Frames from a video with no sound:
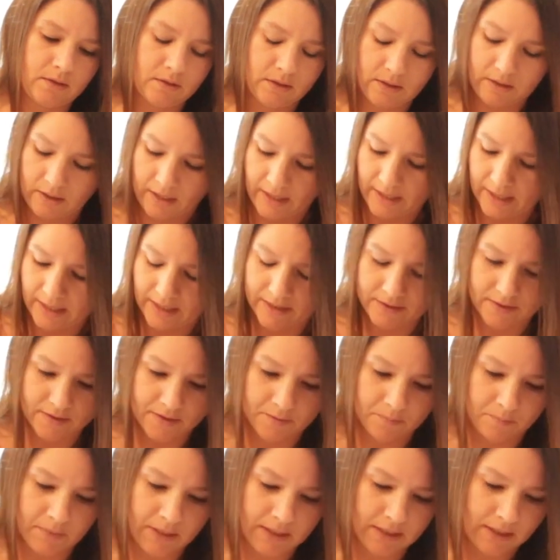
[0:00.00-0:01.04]
I had some
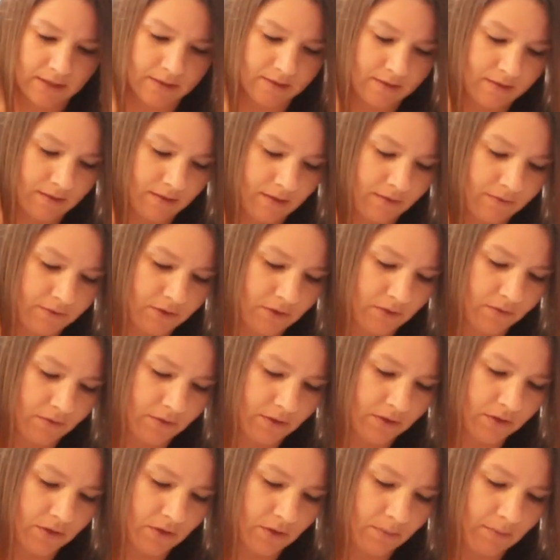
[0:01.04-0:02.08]
minis left over,
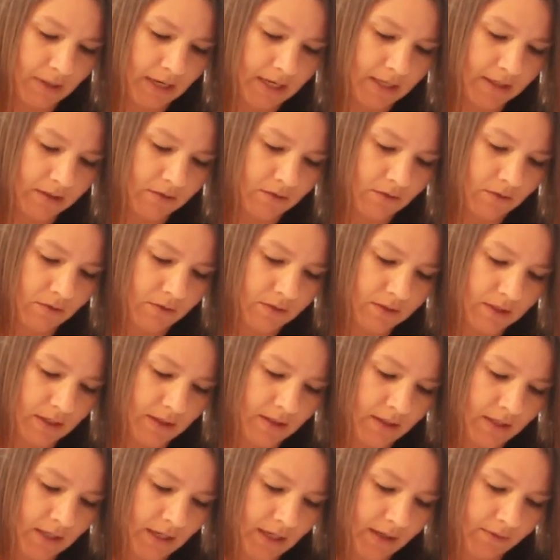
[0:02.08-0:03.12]
so I'm adding those, and
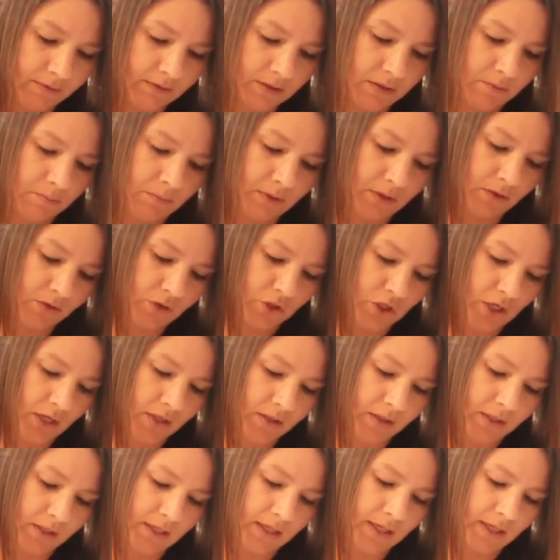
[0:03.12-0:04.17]
then I have some milk
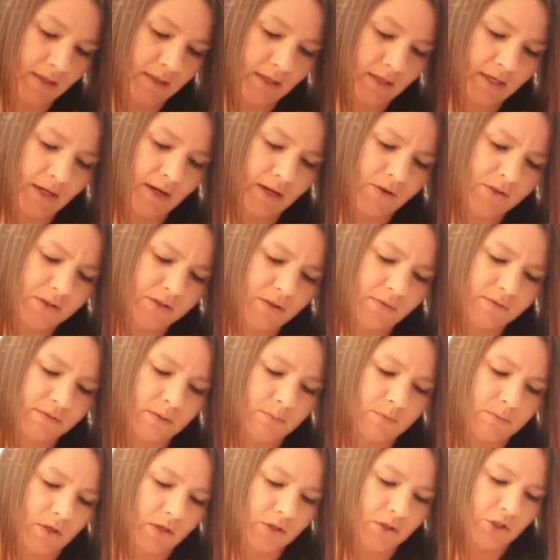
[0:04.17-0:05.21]
chocolate, and then I also have some
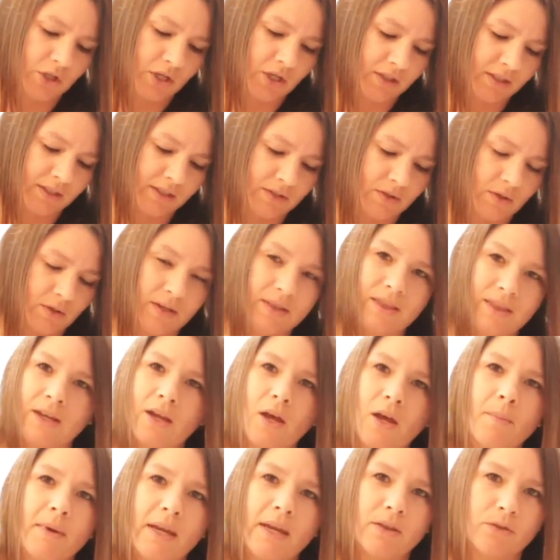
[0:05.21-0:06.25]
dark chocolate, so I think
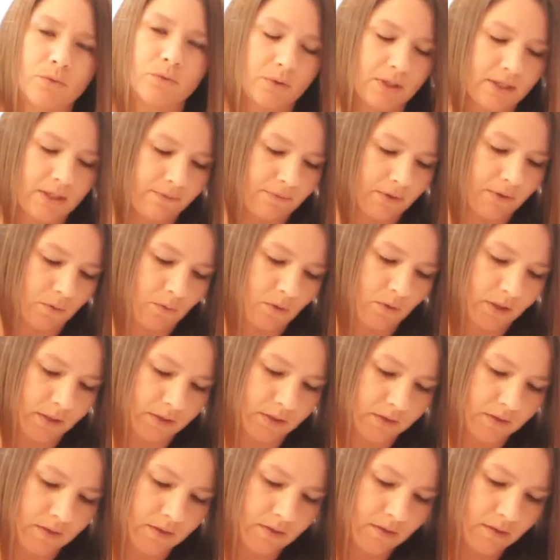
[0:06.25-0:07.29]
I'll make 3 different
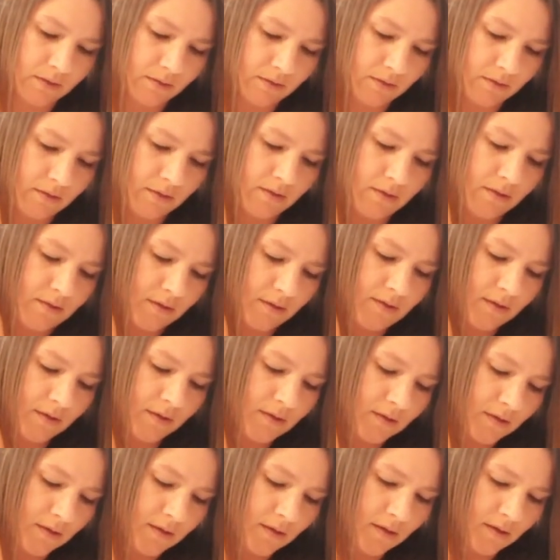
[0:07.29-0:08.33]
ones.
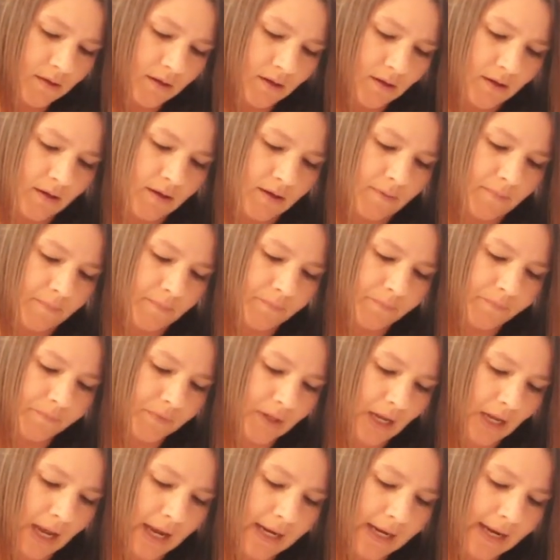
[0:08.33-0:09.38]

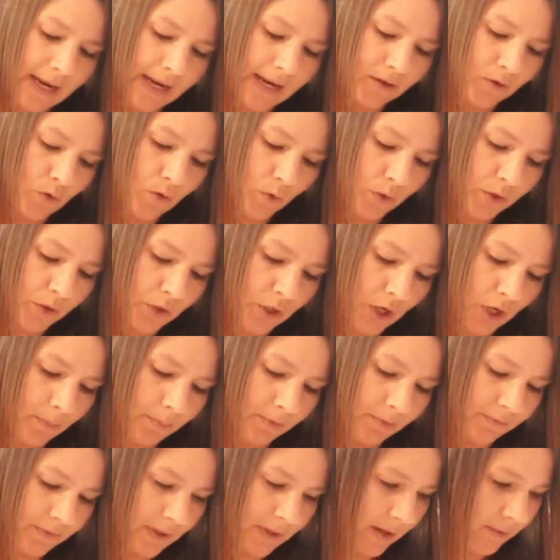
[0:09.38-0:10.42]
I add a 1/4 cup
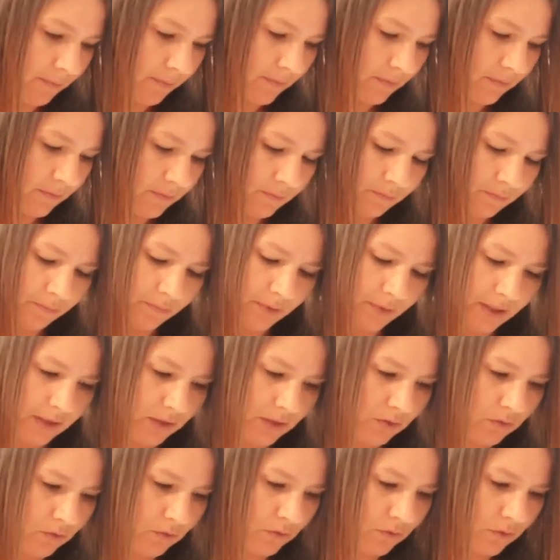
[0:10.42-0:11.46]
of them, but
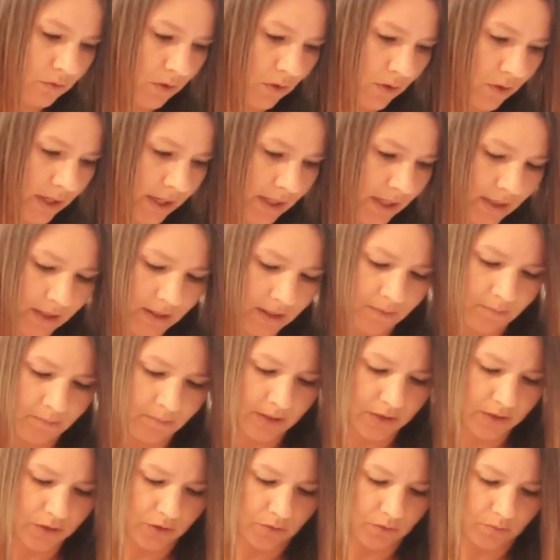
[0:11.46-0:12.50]
you go ahead and
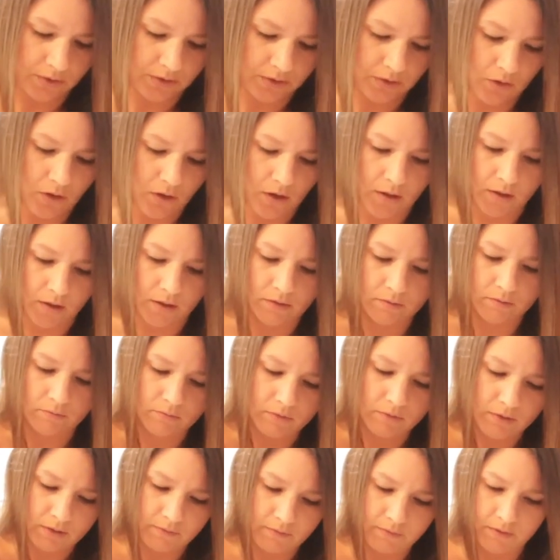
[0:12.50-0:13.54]
measure with your heart,
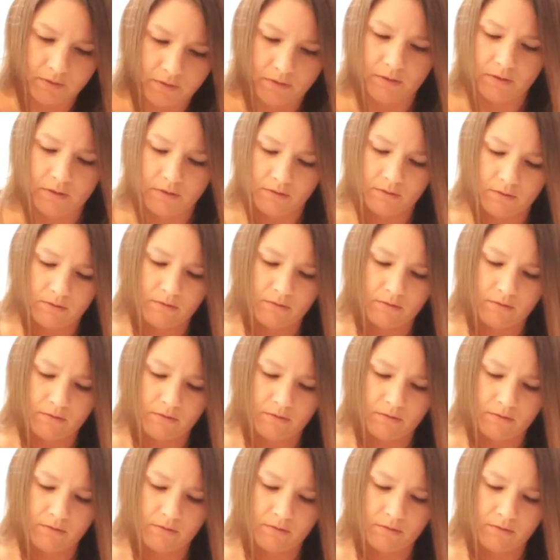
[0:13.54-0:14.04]
whatever